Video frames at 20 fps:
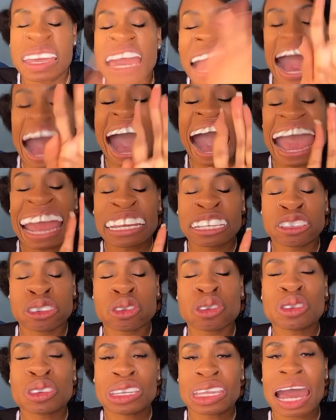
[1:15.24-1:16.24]
Mama, I
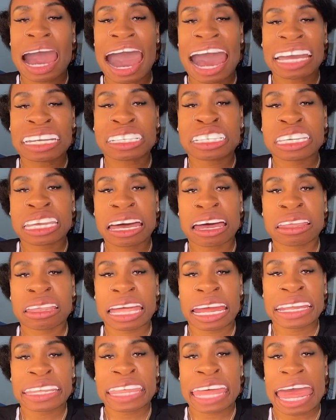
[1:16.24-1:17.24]
do not sound
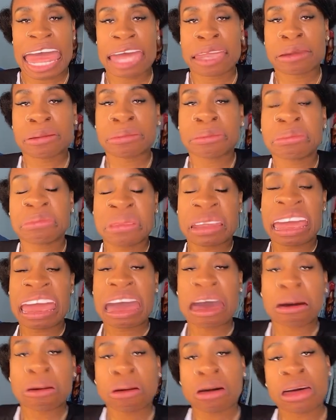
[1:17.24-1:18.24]
like that.
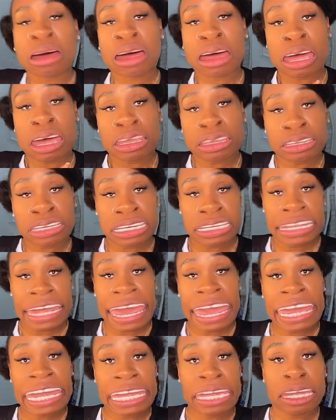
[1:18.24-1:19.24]
Now,
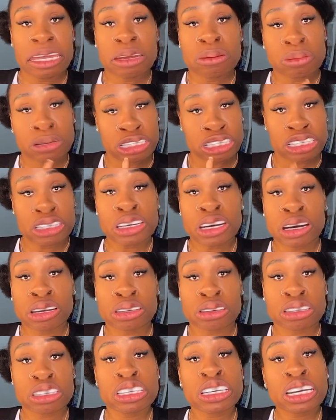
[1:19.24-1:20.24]
today, what you
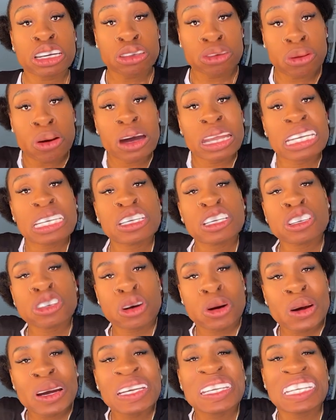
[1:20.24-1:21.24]
gonna do is you gonna do all these
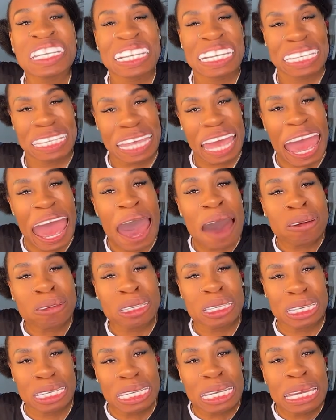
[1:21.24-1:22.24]
chores in this
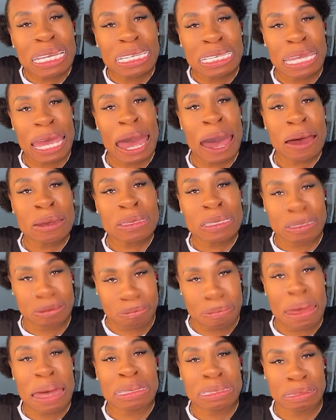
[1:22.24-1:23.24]
house. You see, this house is
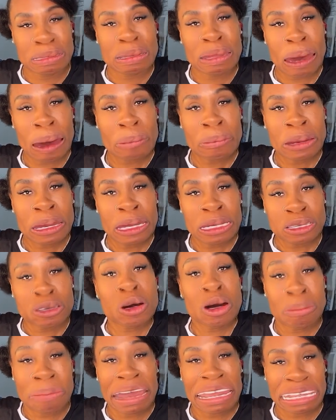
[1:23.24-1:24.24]
messed up.
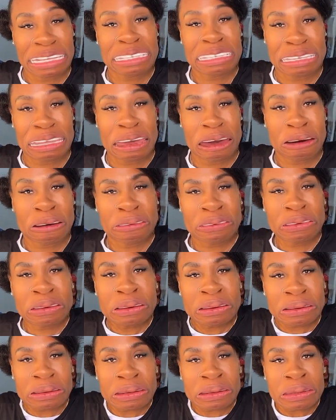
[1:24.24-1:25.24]
Do it by yourself,
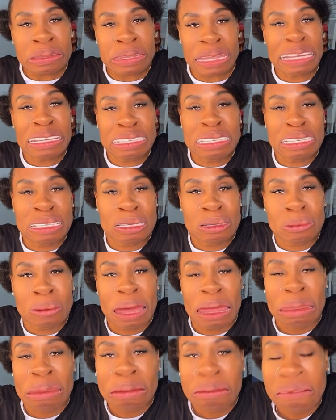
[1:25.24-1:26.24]
like
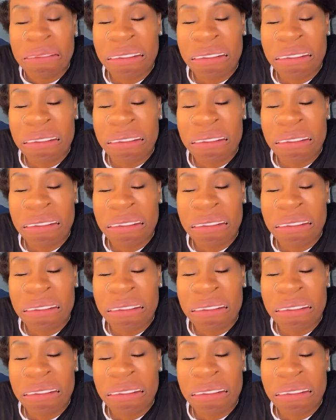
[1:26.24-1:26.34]
Cinderella.